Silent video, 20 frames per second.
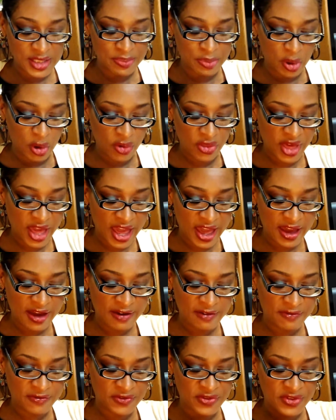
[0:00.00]
both
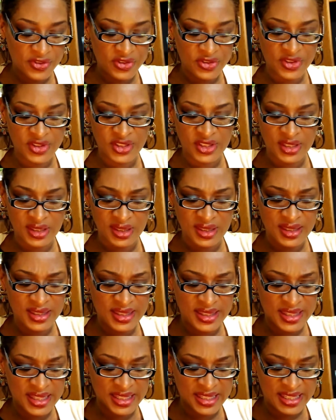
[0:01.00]
have
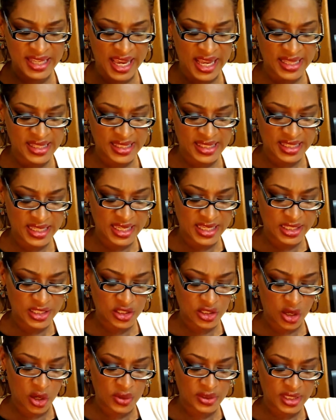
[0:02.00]
the Dead Sea
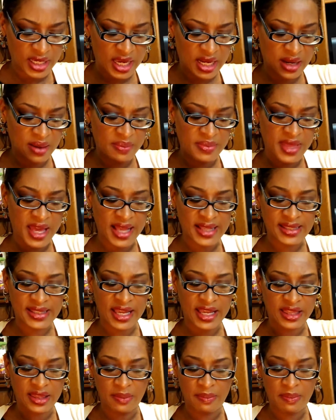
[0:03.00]
Salt in them. That's
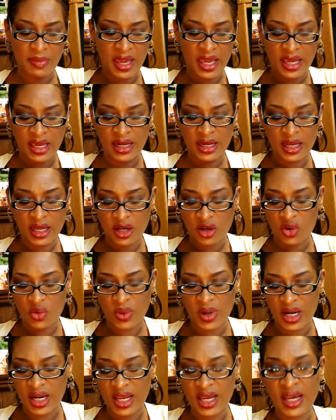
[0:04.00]
like the main
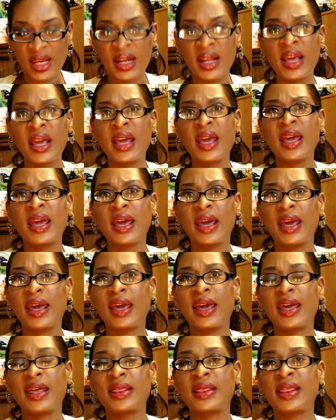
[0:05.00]
ingredient.
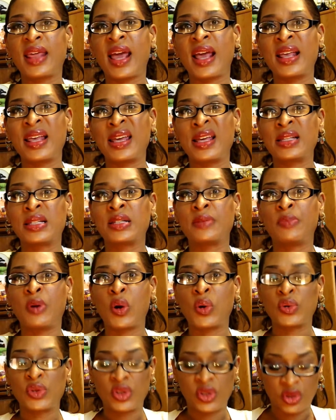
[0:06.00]
And that is
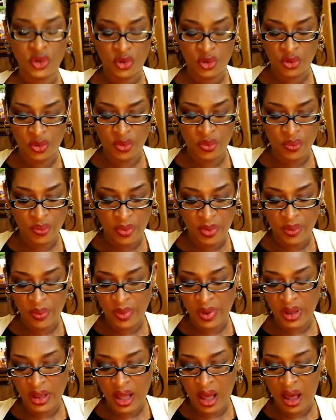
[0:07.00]
supposed to
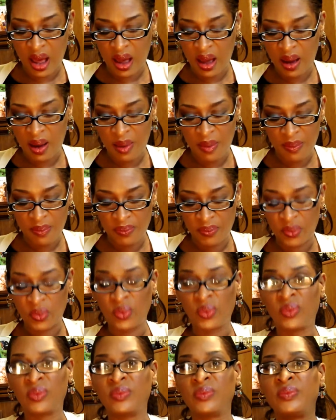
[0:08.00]

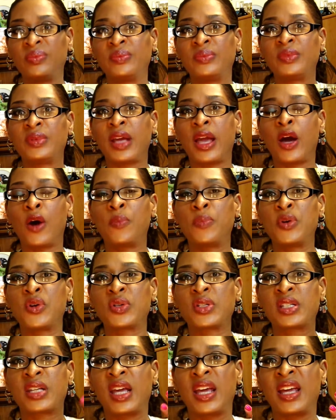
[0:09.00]
help
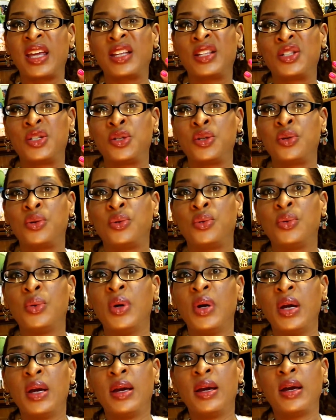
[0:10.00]
your skin to
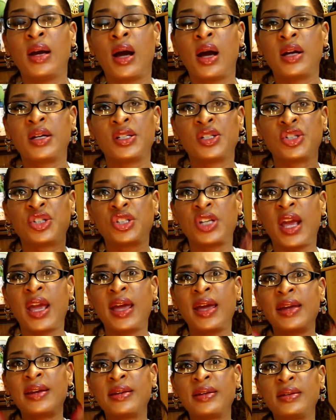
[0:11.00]

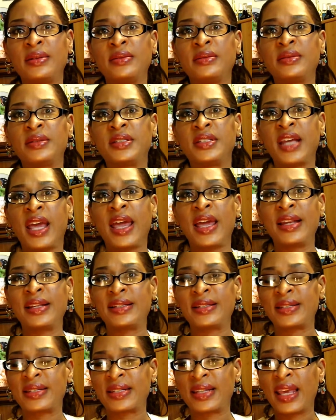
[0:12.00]
shed dead
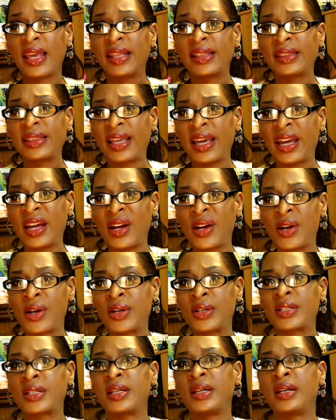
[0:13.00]
skin
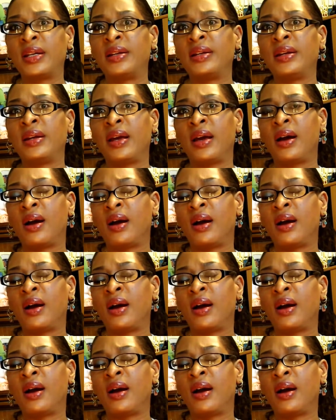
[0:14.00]
layers and